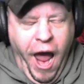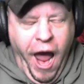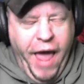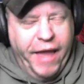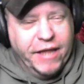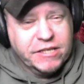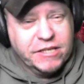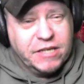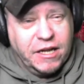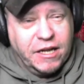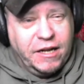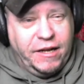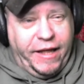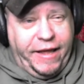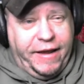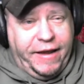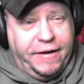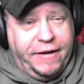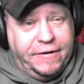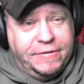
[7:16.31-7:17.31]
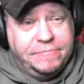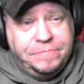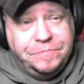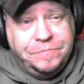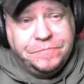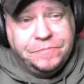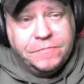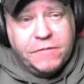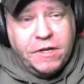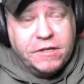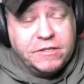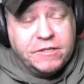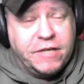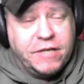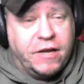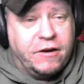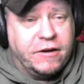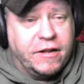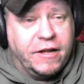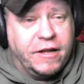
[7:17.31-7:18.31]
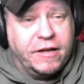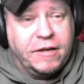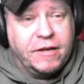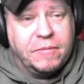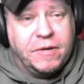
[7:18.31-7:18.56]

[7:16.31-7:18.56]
it is a little late here on Saturday night.